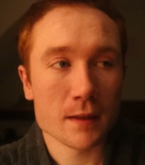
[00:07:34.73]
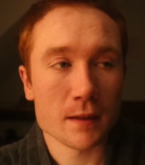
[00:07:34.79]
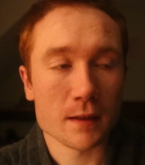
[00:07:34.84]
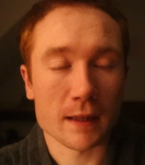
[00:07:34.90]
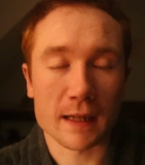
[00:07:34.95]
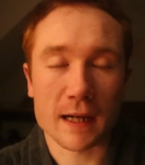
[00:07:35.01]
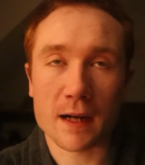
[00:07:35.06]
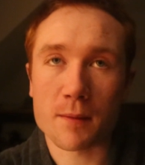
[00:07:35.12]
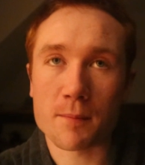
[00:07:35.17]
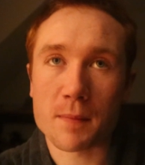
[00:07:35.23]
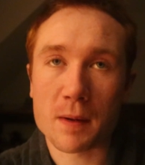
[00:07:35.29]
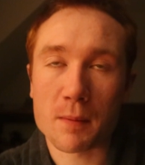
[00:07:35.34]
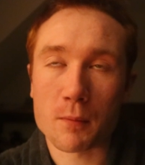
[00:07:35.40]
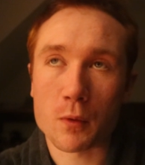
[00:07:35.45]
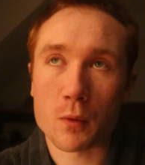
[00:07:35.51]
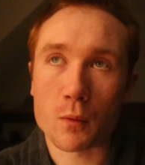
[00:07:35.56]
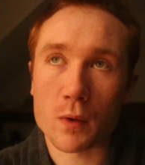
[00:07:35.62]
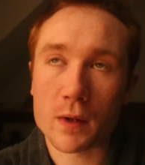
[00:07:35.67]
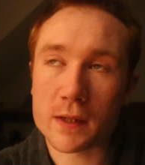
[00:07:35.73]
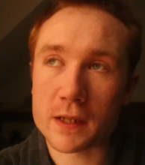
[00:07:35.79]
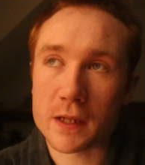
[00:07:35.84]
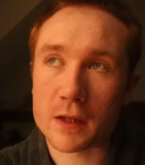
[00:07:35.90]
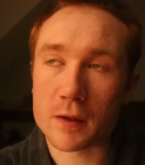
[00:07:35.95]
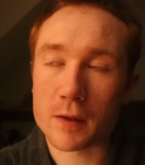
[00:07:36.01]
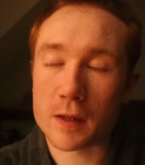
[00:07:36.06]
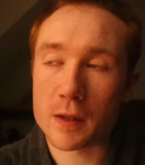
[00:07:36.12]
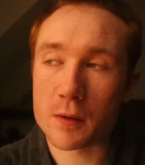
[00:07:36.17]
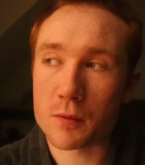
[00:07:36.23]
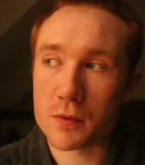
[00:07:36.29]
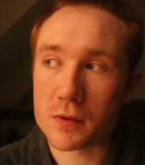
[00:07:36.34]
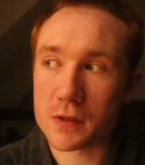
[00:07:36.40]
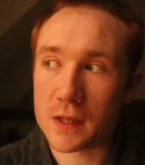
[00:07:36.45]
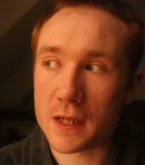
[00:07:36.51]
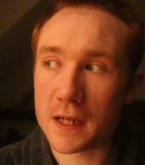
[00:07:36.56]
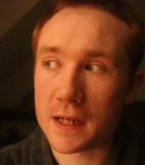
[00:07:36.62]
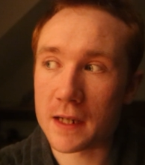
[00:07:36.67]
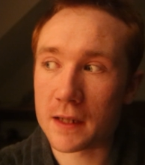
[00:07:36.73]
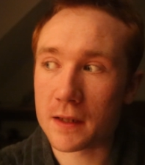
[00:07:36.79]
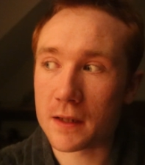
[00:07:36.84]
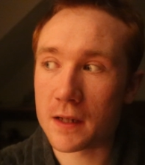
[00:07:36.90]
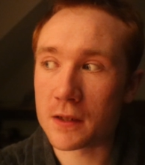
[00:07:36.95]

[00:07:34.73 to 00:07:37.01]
I remember one year it was like